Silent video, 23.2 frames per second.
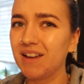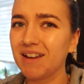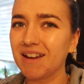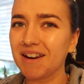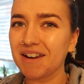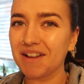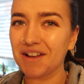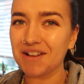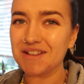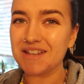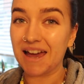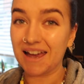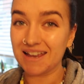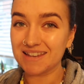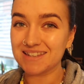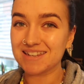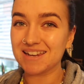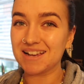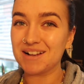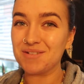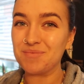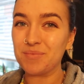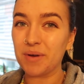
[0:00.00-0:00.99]
Gonna go to
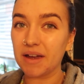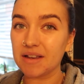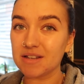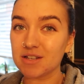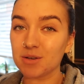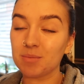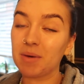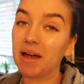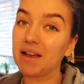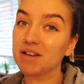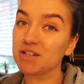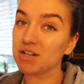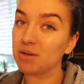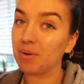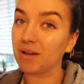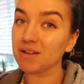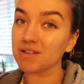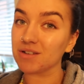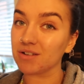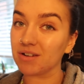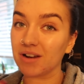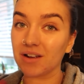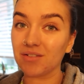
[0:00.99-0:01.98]
Asda and buy some actually
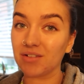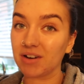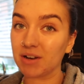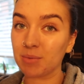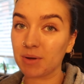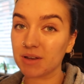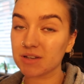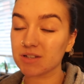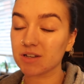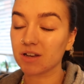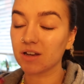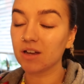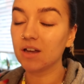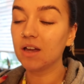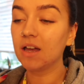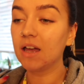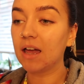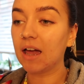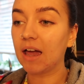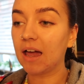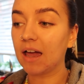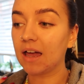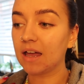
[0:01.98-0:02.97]
pasta. I don't have any pasta
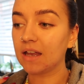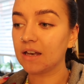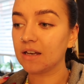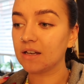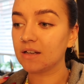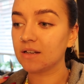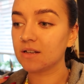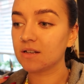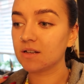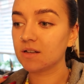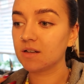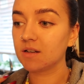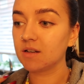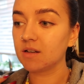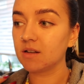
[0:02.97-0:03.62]
and